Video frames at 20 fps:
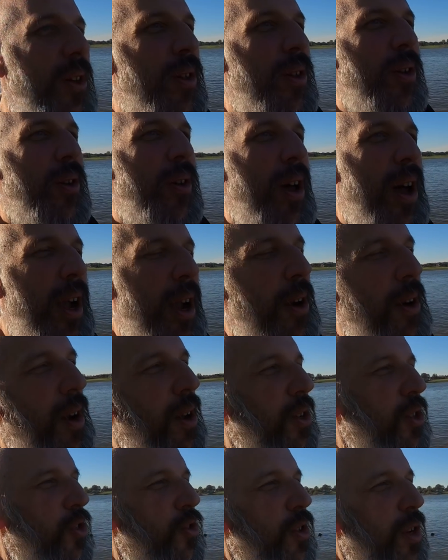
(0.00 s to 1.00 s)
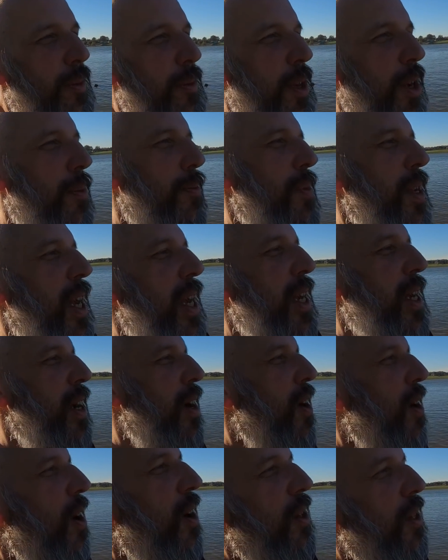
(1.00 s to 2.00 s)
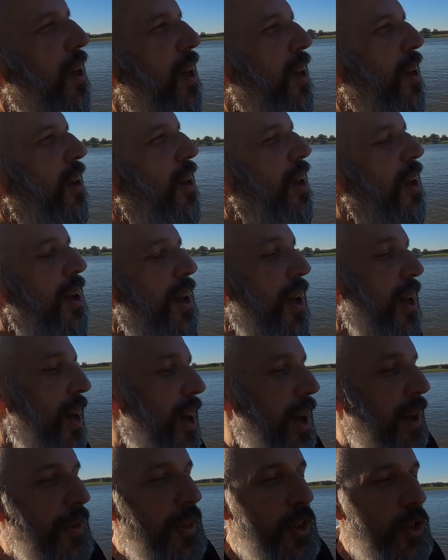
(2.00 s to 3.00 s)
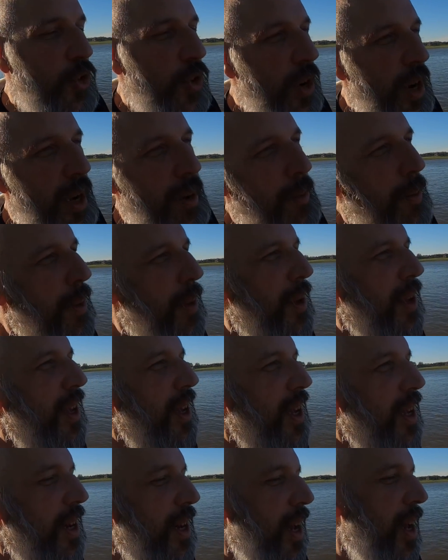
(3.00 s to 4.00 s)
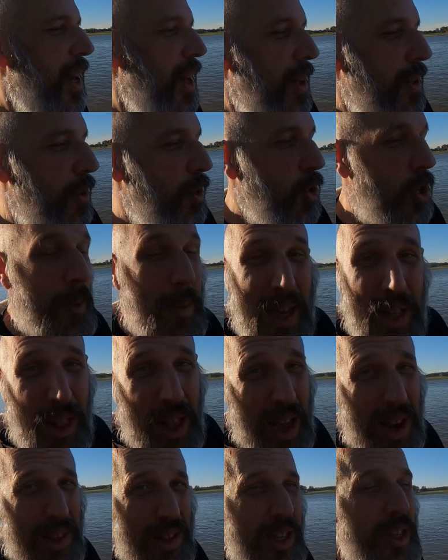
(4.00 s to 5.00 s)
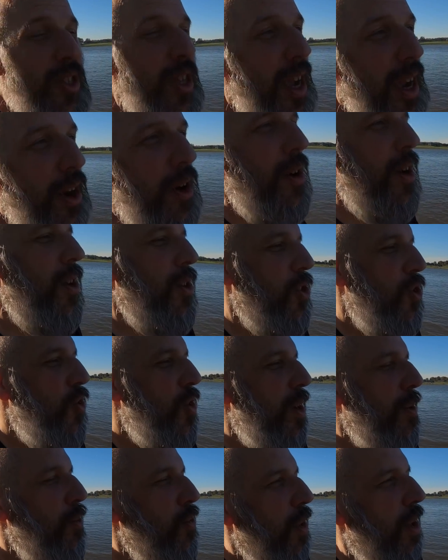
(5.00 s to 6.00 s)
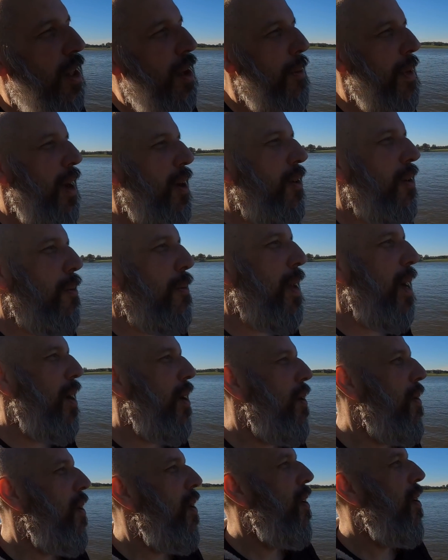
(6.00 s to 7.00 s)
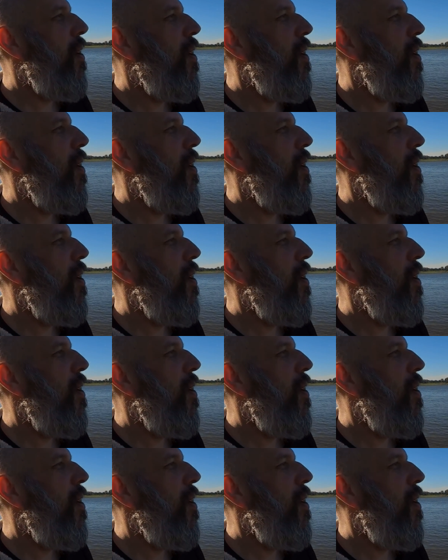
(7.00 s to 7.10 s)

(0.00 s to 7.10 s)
little IRL streamed update, y'all, that on the trip. And there's gonna be a lot of these IRL streams while I'm out and about,